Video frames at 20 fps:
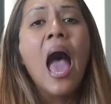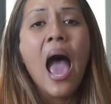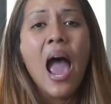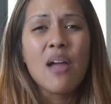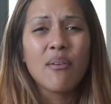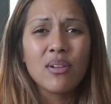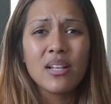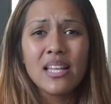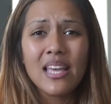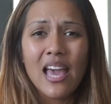
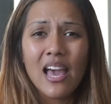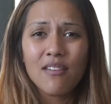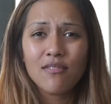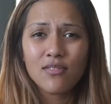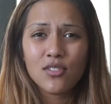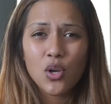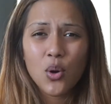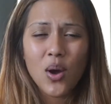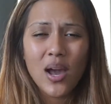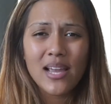I really have
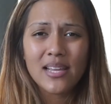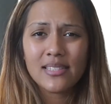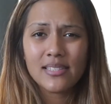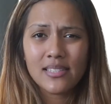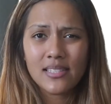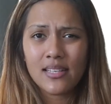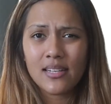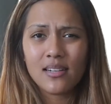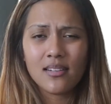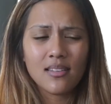no
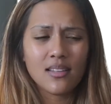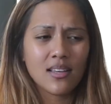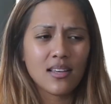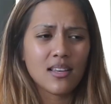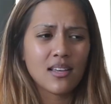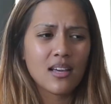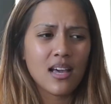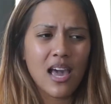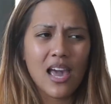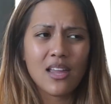idea. Like
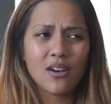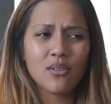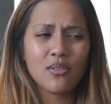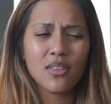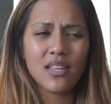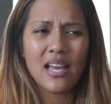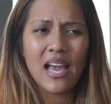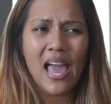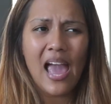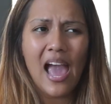I don't
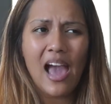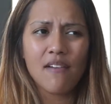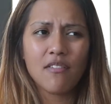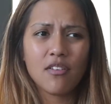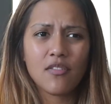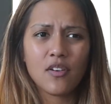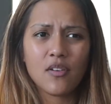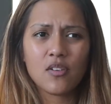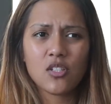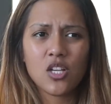think I have a
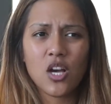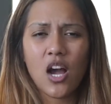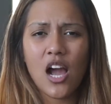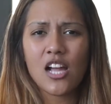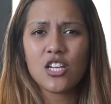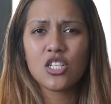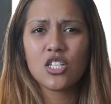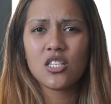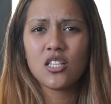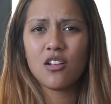favorite song.
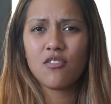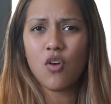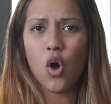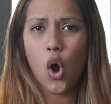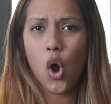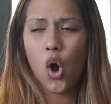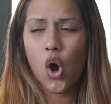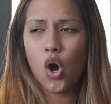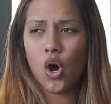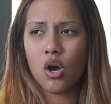I just love
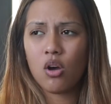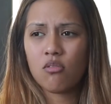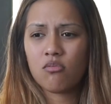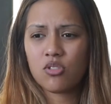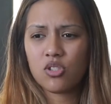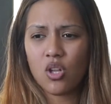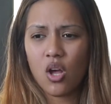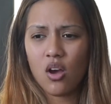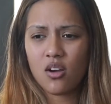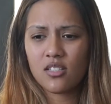all
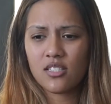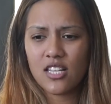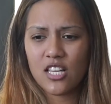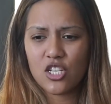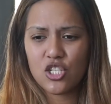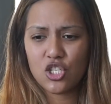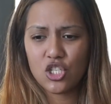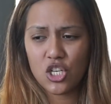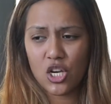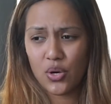songs
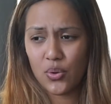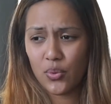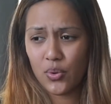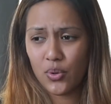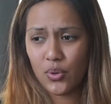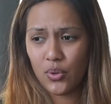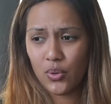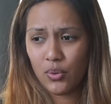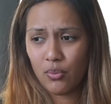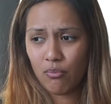in
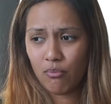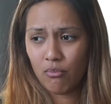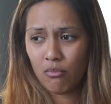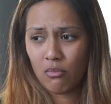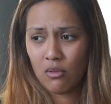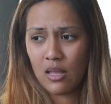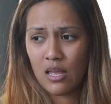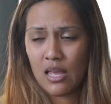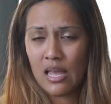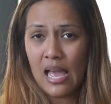general.
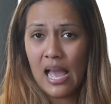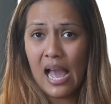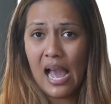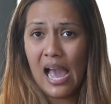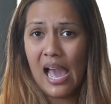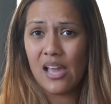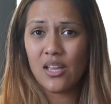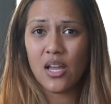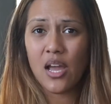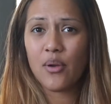
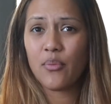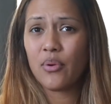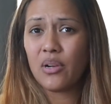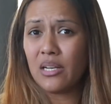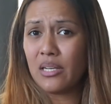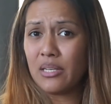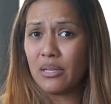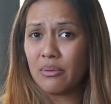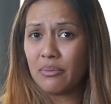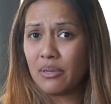I I
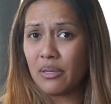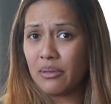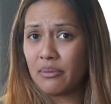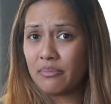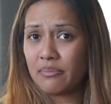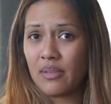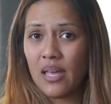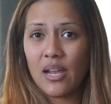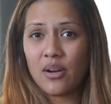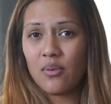really don't know.
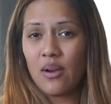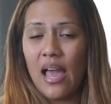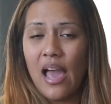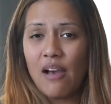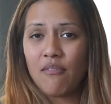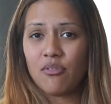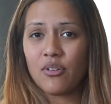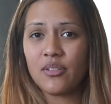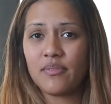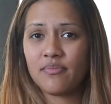I don't
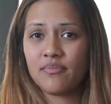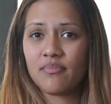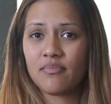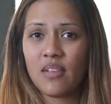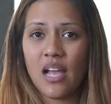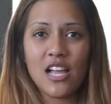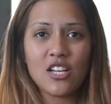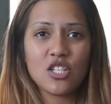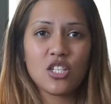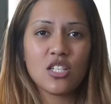have one.
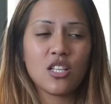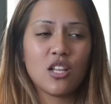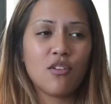I just